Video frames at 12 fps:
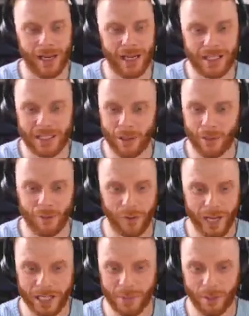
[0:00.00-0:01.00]
It's still
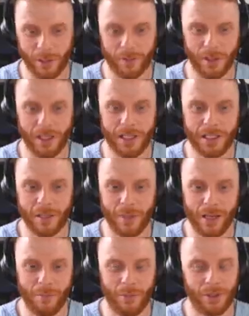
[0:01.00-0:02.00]
flexible if it needs to
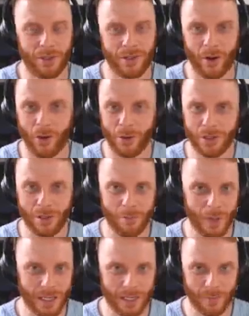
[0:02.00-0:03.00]
be, but there's always a
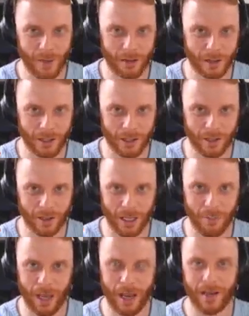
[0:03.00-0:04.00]
base amount that you're going to
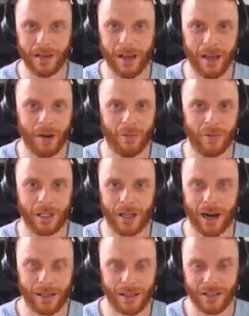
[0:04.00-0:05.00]
get paid
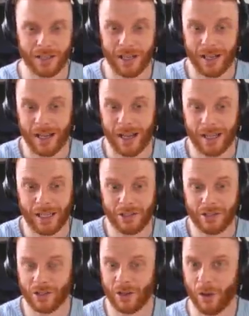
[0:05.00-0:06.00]
regardless. And that
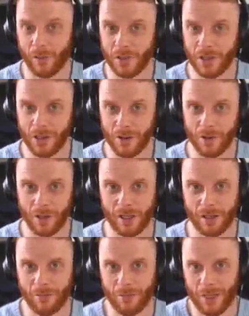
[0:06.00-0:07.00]
just covers you, and
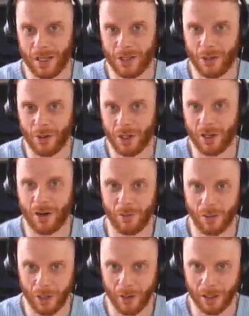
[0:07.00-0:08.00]
it makes sure that you're not
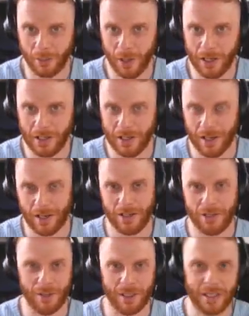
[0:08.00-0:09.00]
running around the place
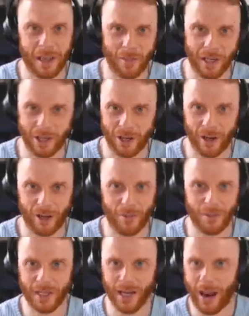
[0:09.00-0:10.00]
doing 10-minute
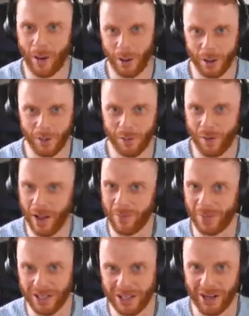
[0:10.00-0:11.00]
jobs, an hour,
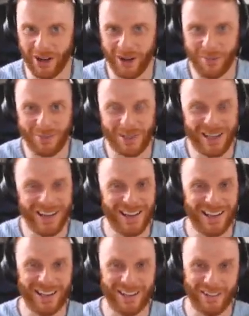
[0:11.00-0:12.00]
5-minute jobs,
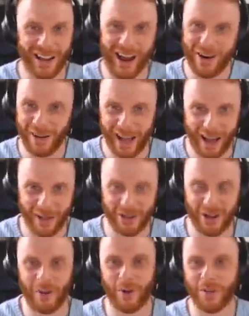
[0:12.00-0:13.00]
hour and a half
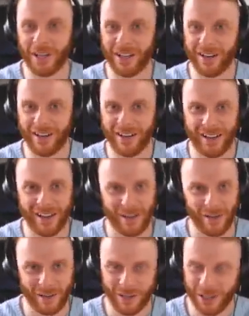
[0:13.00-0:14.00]
job over here,
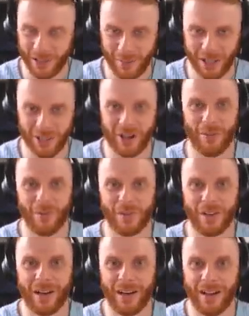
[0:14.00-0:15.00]
30-minute job over
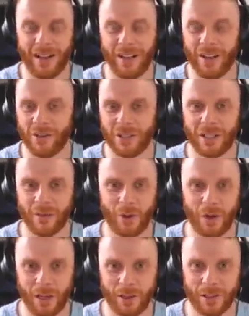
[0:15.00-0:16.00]
there. You just
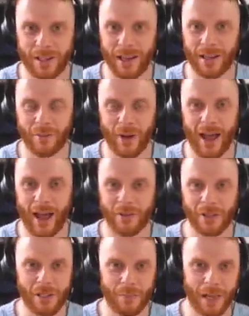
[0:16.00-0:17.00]
avoid it altogether by
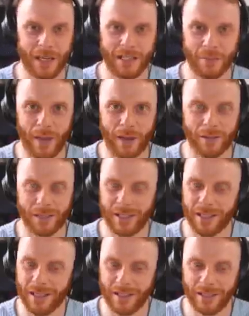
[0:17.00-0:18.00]
having this base amount
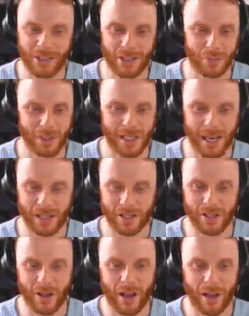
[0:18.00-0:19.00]
that just protects your
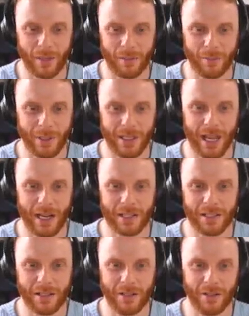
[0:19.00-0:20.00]
time and
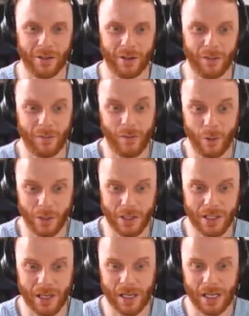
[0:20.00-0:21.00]
protects your
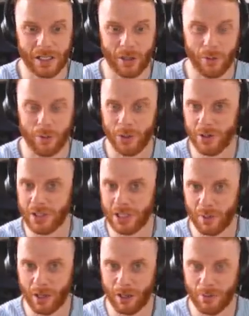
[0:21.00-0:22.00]
focus. So use
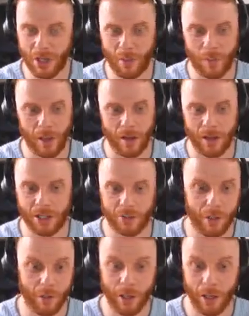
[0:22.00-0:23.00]
this when it comes up. It's
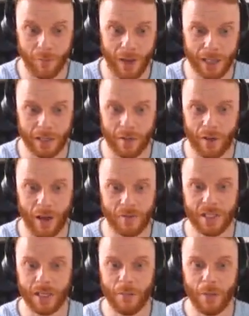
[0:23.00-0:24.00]
really effective. I've
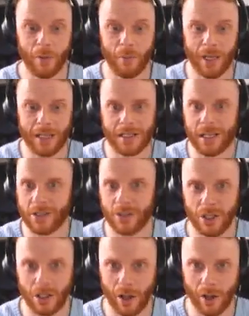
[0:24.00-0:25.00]
seen people make
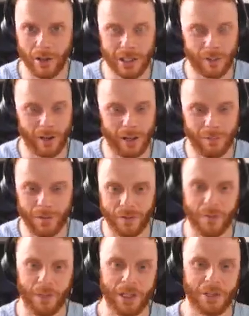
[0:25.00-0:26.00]
$600 for like
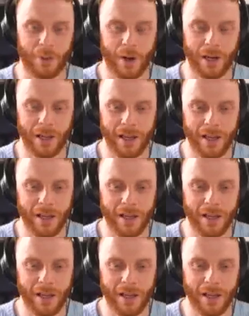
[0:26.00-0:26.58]
50 minutes work